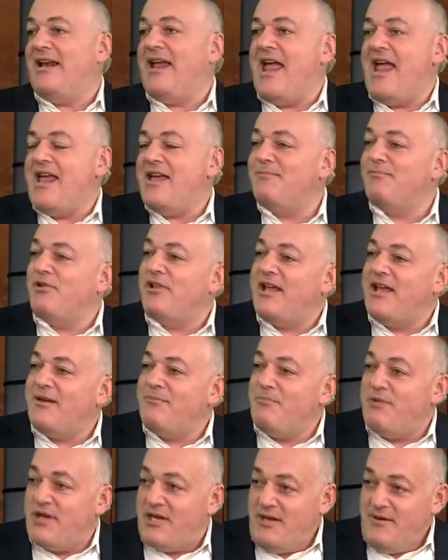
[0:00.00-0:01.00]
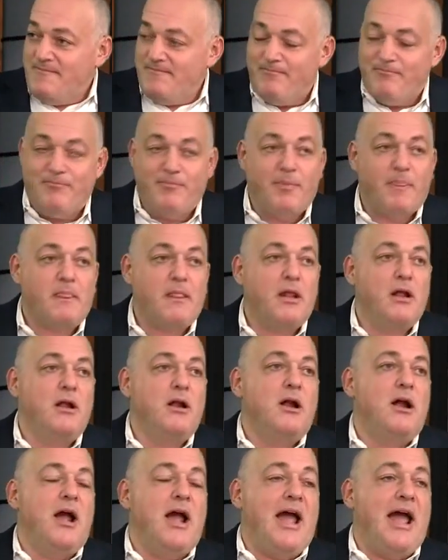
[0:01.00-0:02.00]
A and Plan B,
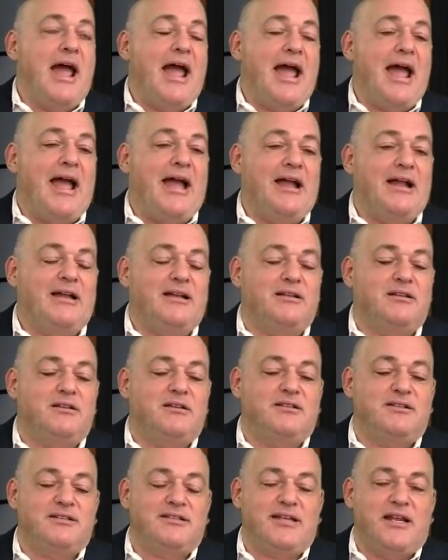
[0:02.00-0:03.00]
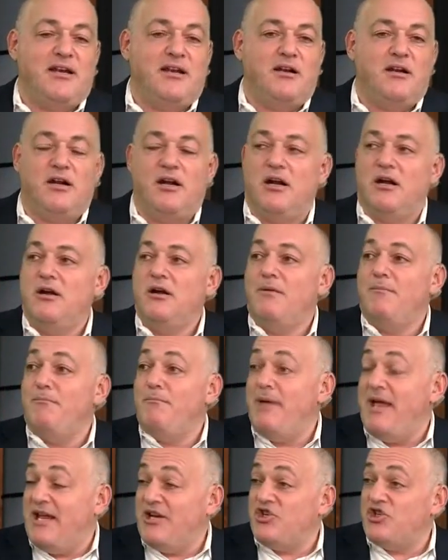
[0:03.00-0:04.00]
and Senator
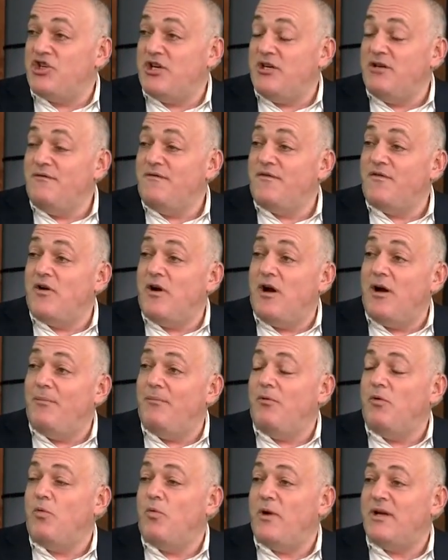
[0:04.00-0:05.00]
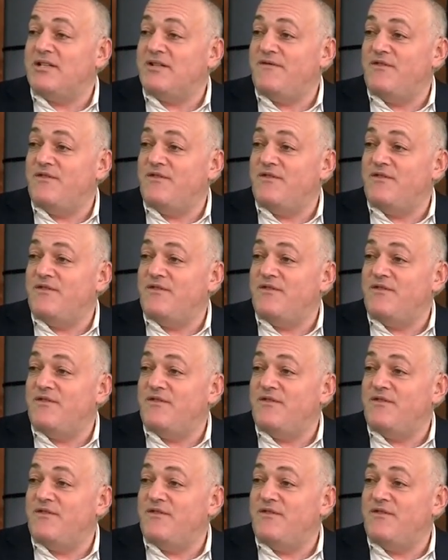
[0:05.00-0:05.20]
Manchin from West